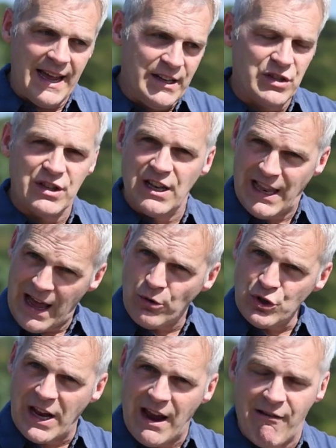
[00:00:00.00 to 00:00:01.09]
into the
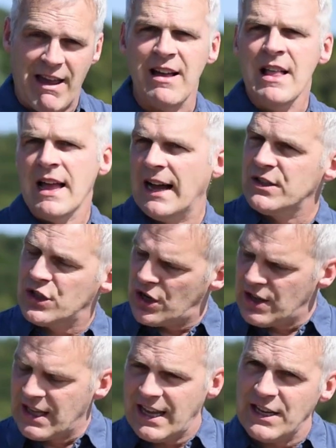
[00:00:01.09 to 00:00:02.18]
lounge area and
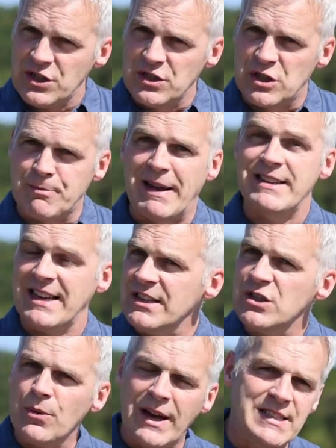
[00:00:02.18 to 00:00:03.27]
turn the kitchen space
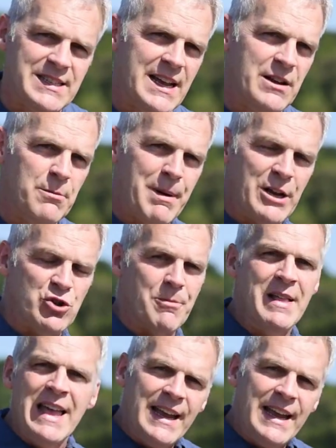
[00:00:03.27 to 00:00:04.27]
into a second bedroom.